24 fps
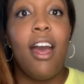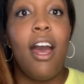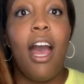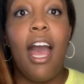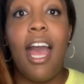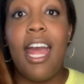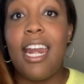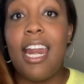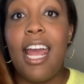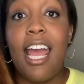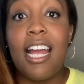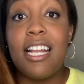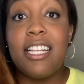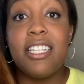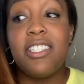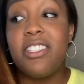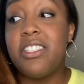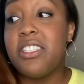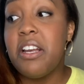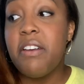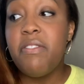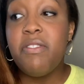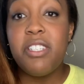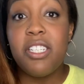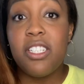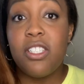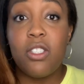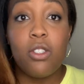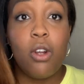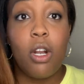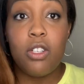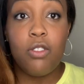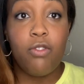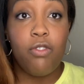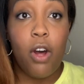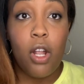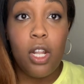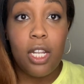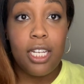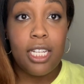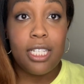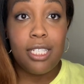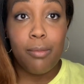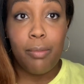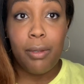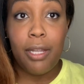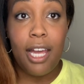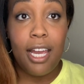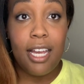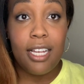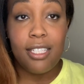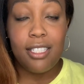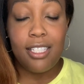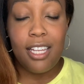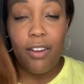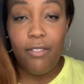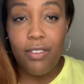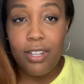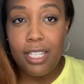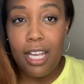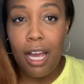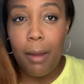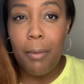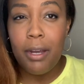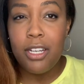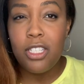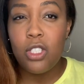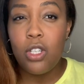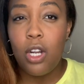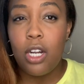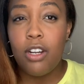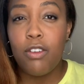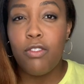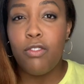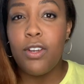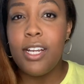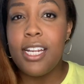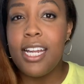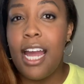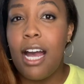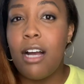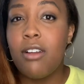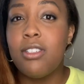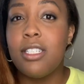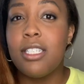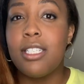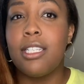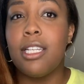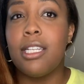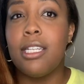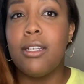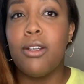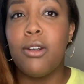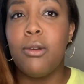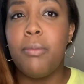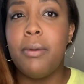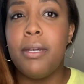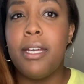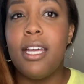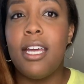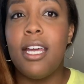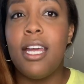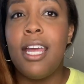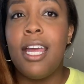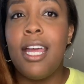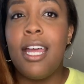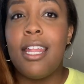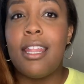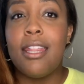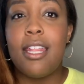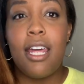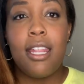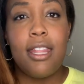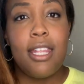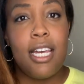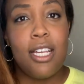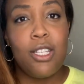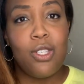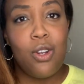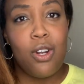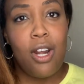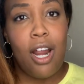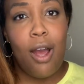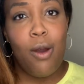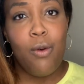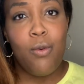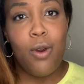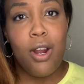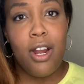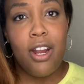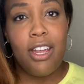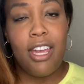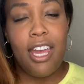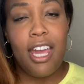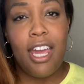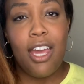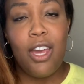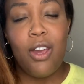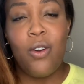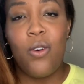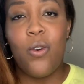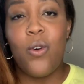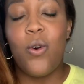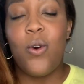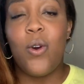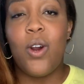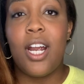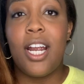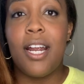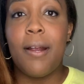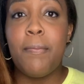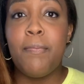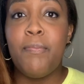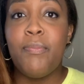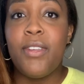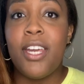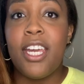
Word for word: and and stuff just starts falling into place every time i start to freak out just a little bit that things are not working or